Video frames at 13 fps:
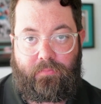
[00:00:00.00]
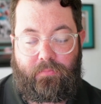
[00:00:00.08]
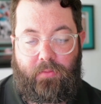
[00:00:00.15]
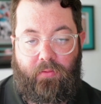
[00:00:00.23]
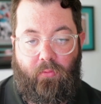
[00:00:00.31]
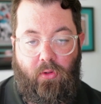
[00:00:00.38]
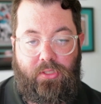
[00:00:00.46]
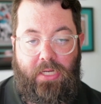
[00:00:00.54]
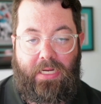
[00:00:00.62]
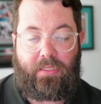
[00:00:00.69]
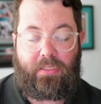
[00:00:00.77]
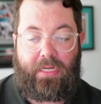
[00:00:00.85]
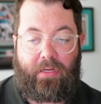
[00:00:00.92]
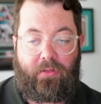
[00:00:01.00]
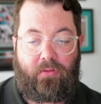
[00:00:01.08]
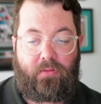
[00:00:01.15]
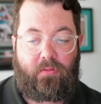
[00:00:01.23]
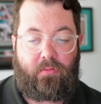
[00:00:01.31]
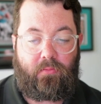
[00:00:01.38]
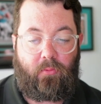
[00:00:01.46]
for Jayden
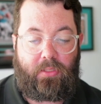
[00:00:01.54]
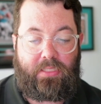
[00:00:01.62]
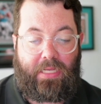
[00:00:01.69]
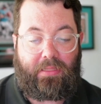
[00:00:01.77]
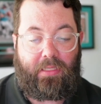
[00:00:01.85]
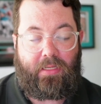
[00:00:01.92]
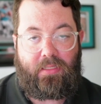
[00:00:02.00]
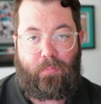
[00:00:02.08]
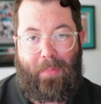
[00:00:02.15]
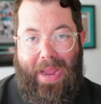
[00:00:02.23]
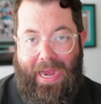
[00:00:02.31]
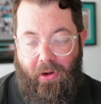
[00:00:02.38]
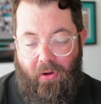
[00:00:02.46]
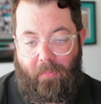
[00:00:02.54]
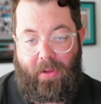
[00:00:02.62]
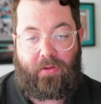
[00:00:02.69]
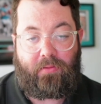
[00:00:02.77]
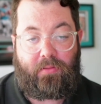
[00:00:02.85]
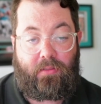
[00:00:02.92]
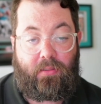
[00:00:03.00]
Daniels, which I think is
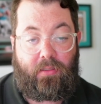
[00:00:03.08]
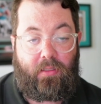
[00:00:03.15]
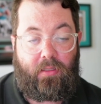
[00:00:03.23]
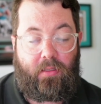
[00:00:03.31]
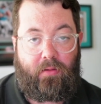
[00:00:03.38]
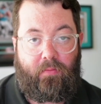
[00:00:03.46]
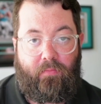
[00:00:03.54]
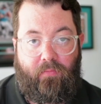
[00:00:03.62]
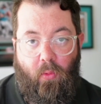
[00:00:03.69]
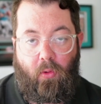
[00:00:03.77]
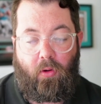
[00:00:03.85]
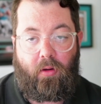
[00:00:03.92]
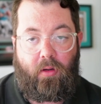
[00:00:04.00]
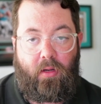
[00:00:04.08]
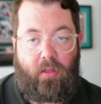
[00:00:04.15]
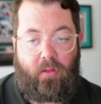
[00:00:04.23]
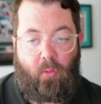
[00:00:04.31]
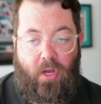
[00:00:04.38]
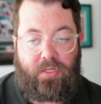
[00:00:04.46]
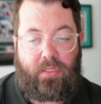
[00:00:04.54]
paramount for the
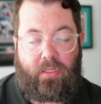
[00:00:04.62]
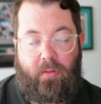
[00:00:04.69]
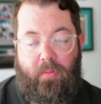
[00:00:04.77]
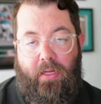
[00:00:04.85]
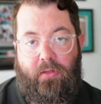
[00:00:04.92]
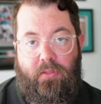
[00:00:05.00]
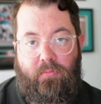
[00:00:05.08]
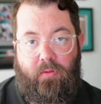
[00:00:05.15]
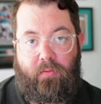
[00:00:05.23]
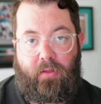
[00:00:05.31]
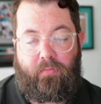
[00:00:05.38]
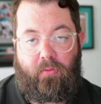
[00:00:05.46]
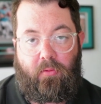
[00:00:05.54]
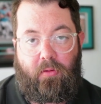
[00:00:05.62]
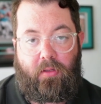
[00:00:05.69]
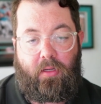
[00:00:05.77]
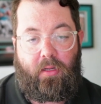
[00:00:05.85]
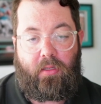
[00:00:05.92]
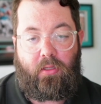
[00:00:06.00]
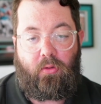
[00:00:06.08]
Washington Commanders moving forward.
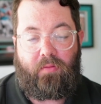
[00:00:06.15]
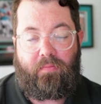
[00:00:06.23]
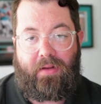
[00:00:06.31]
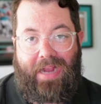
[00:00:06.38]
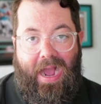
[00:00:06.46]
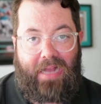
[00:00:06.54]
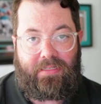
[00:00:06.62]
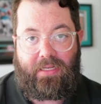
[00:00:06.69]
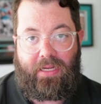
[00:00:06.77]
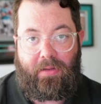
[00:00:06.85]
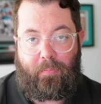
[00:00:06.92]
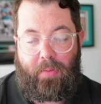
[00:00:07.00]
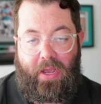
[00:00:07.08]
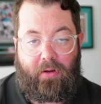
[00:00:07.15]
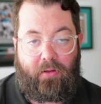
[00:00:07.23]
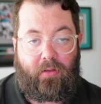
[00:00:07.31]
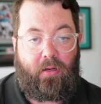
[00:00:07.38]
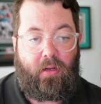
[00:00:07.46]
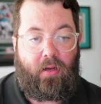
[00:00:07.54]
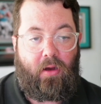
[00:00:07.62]
You have got to get better
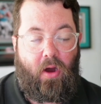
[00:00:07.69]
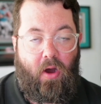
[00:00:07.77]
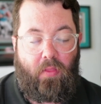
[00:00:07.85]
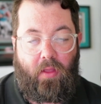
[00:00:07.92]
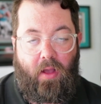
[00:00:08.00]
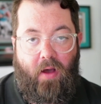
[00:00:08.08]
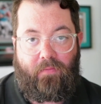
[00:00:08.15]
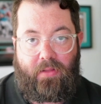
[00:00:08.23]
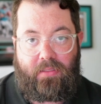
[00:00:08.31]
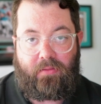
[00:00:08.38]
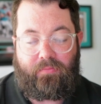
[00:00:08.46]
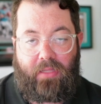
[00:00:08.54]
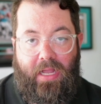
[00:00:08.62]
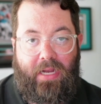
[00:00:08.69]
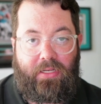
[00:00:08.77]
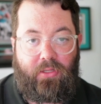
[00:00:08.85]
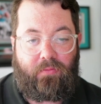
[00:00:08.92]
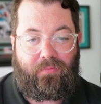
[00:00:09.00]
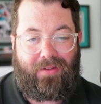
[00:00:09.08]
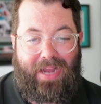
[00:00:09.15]
on the offensive line. You
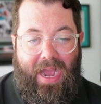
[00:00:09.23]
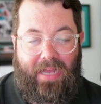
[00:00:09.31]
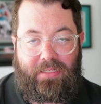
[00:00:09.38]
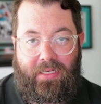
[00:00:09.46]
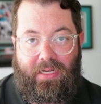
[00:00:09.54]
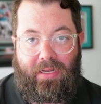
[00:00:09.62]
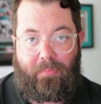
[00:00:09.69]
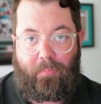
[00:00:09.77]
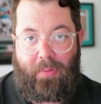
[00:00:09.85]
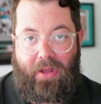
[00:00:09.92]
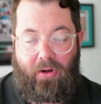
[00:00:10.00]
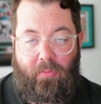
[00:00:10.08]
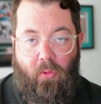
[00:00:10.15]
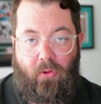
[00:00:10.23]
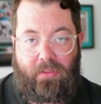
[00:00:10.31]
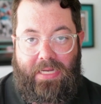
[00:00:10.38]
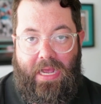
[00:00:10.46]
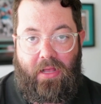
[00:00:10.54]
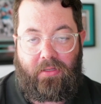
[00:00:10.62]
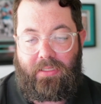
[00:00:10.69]
have got to get better, more
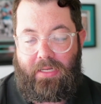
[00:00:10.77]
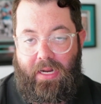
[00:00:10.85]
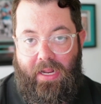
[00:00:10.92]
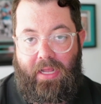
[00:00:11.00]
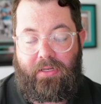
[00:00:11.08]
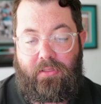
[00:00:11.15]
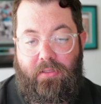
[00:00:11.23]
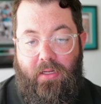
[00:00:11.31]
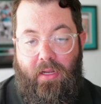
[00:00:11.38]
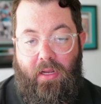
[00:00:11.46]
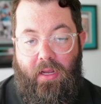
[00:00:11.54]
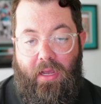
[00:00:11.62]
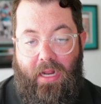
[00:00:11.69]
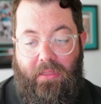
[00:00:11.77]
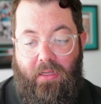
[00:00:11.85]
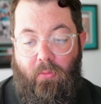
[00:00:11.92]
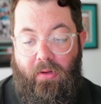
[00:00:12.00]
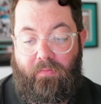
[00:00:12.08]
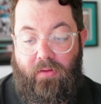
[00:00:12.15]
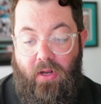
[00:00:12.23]
talented at edge. And I think
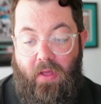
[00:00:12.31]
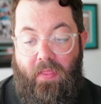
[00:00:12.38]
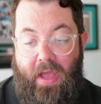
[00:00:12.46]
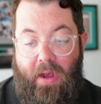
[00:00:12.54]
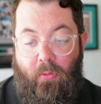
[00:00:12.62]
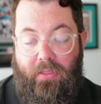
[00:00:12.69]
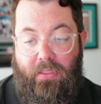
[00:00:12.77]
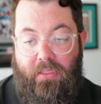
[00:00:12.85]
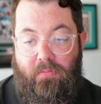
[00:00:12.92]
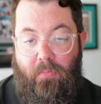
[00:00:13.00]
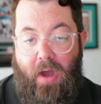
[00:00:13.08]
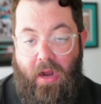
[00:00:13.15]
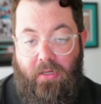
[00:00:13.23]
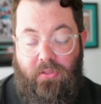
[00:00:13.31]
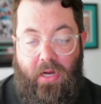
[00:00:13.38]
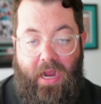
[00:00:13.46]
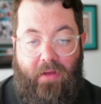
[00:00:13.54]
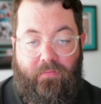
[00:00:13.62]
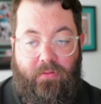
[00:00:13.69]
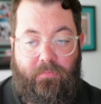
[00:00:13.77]
we've done that with this mock draft.